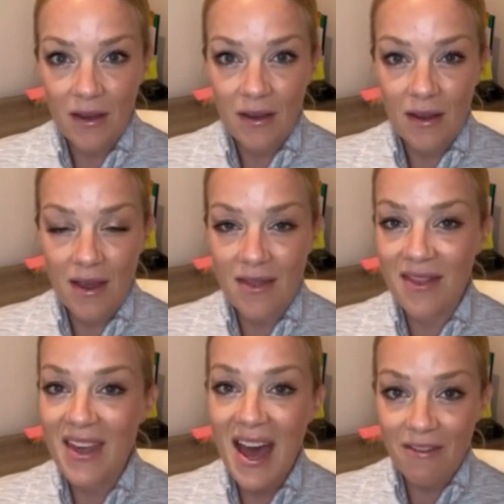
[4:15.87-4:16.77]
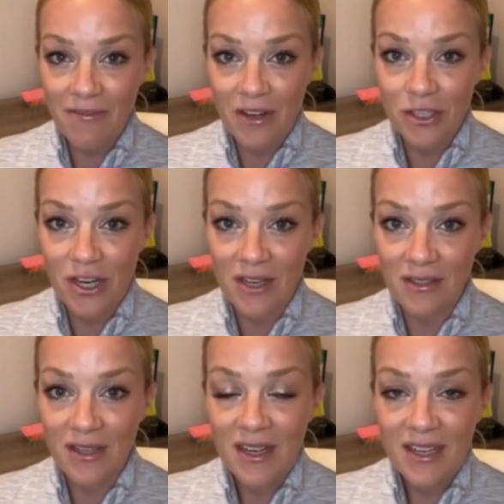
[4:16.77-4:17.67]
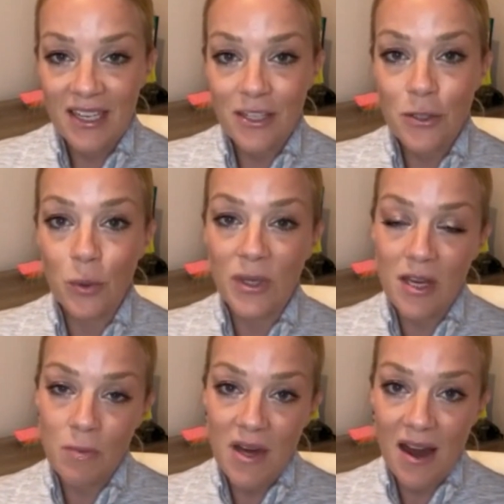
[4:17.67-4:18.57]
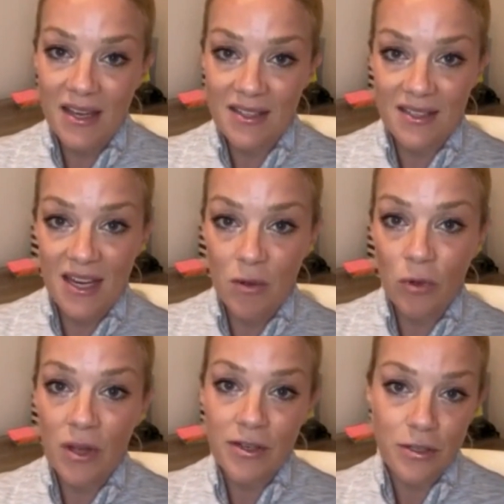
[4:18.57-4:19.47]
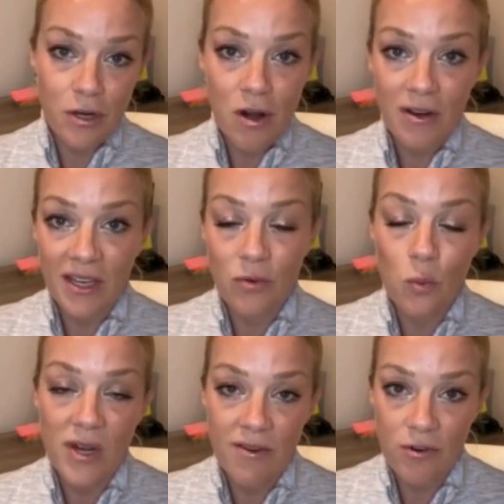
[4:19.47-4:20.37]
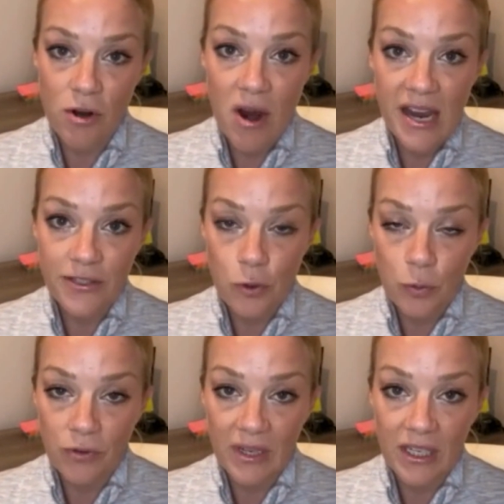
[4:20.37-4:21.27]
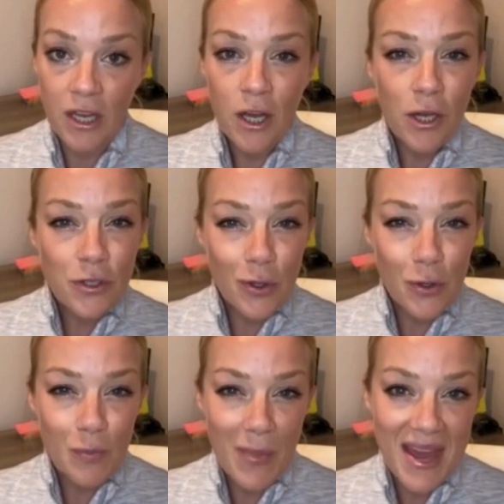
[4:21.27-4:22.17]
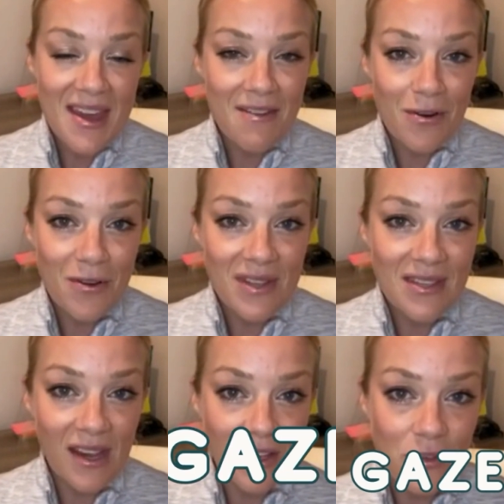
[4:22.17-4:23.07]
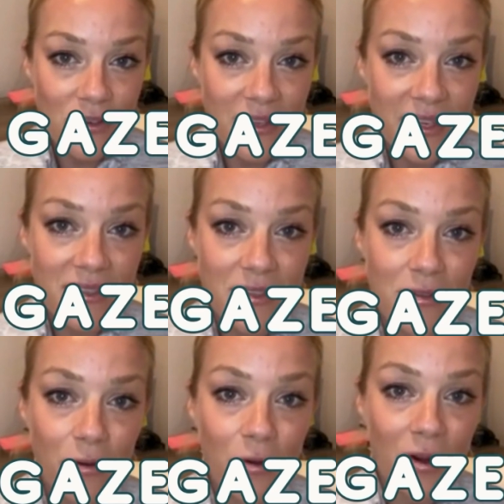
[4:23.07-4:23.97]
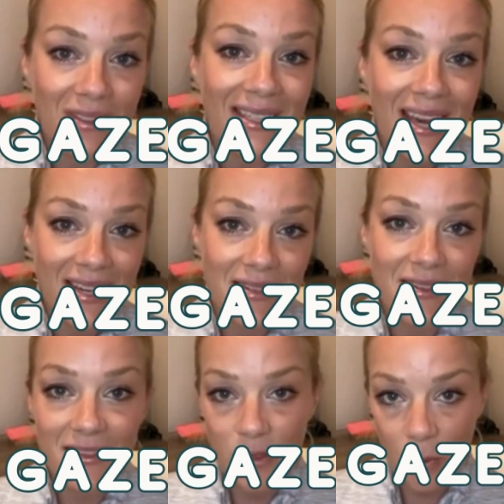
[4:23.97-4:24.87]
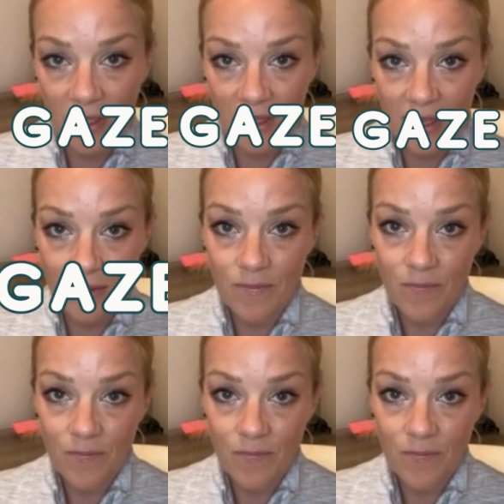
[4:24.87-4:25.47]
And that function is to keep the eyes stable on a target whenever your eyes are moving. So you may have heard these exercises called gaze stability.